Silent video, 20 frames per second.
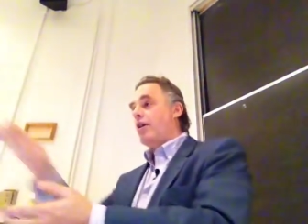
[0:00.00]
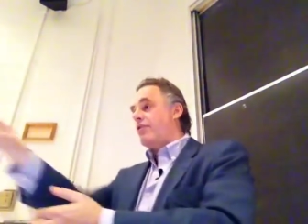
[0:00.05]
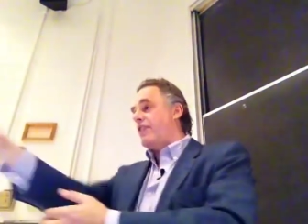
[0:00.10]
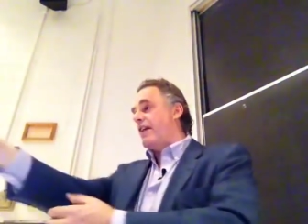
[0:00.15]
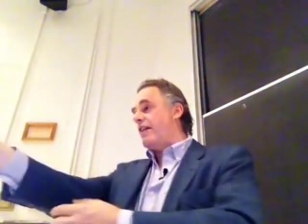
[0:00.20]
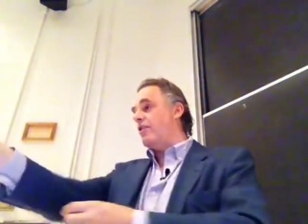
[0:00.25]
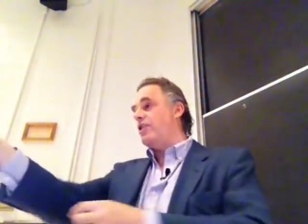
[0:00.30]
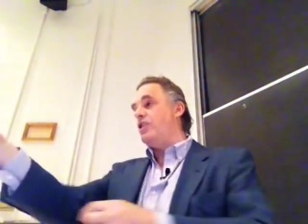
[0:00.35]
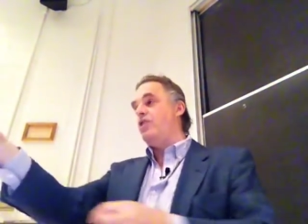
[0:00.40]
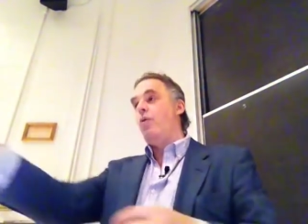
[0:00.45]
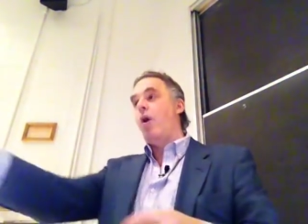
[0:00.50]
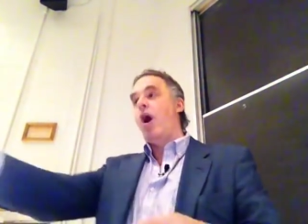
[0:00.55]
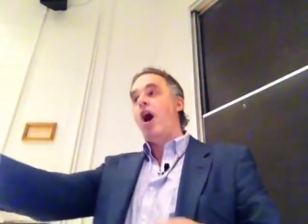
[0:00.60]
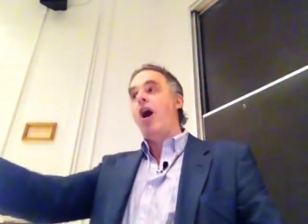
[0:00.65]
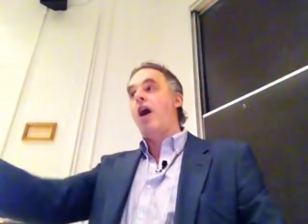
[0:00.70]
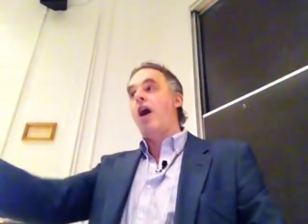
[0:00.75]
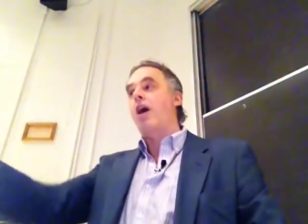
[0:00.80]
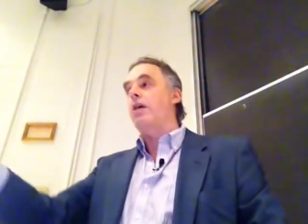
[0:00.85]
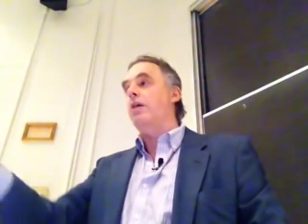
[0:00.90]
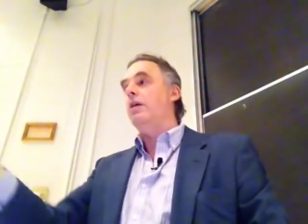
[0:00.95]
there you
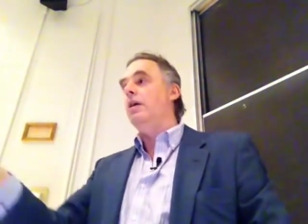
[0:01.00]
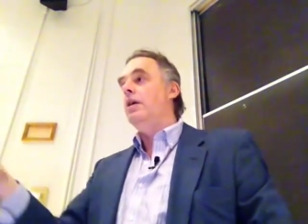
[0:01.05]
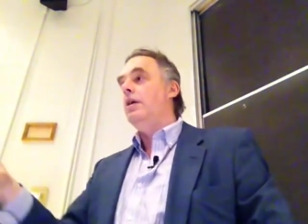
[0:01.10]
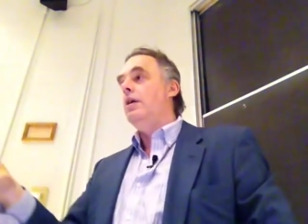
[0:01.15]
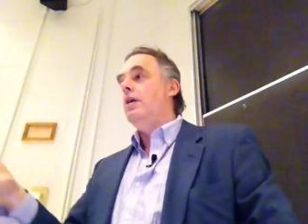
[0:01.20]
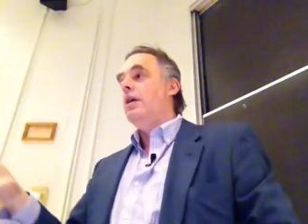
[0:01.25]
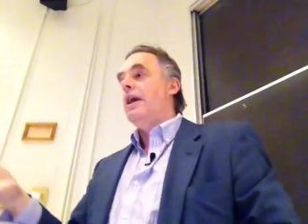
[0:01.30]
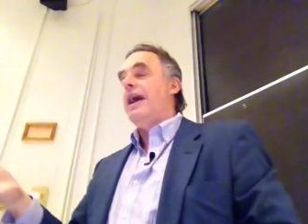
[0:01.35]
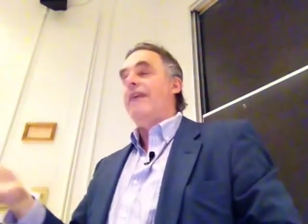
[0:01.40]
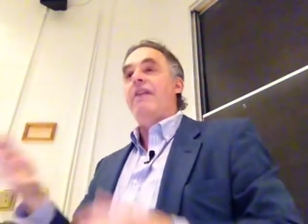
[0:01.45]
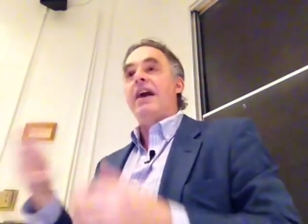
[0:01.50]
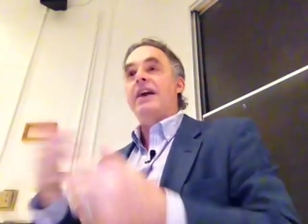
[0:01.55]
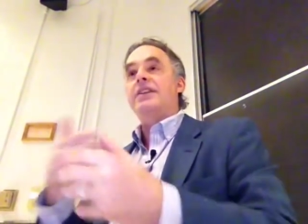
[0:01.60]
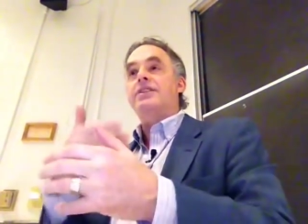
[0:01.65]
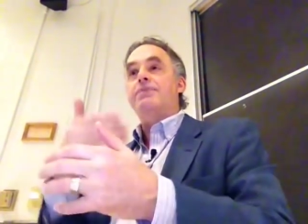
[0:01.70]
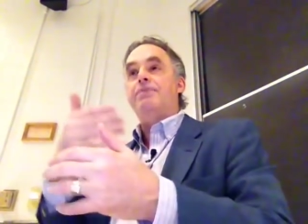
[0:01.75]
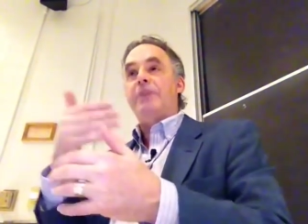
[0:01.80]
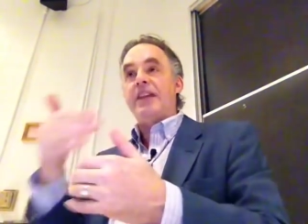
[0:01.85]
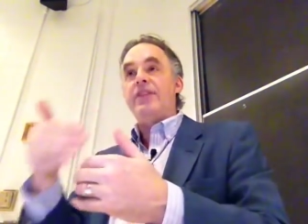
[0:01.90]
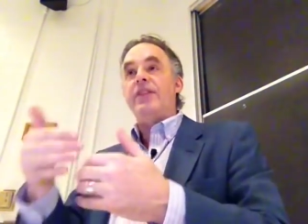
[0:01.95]
are. And
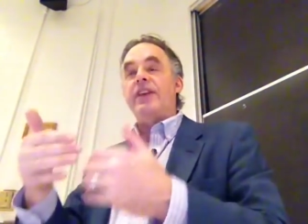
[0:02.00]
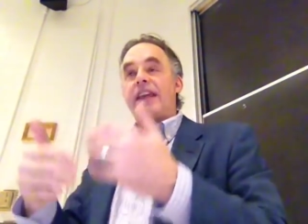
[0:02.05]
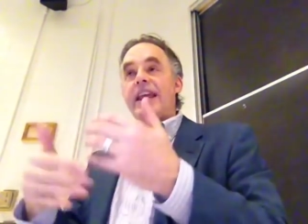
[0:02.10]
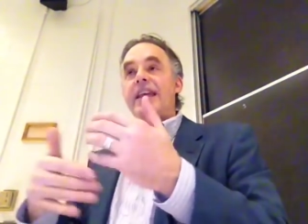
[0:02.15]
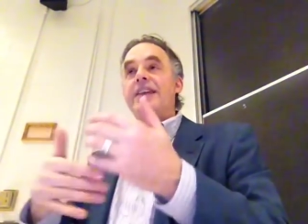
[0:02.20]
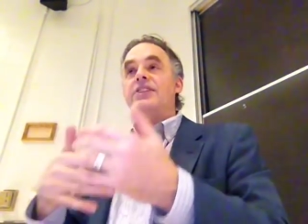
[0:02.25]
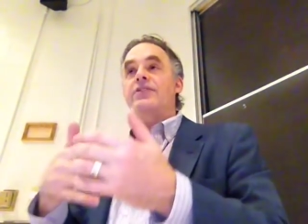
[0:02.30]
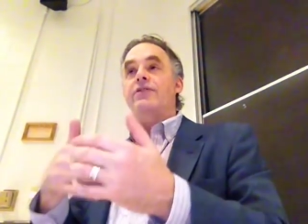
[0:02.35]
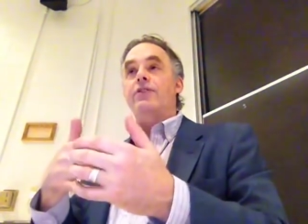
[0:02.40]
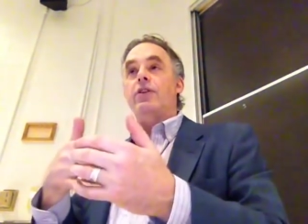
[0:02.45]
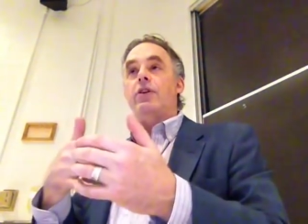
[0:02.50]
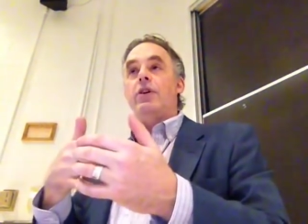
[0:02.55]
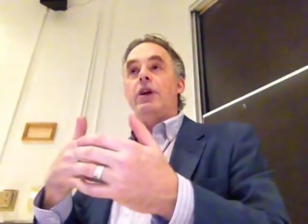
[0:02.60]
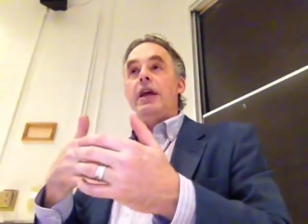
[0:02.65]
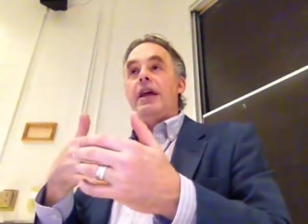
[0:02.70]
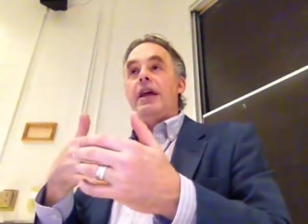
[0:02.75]
that's been the case for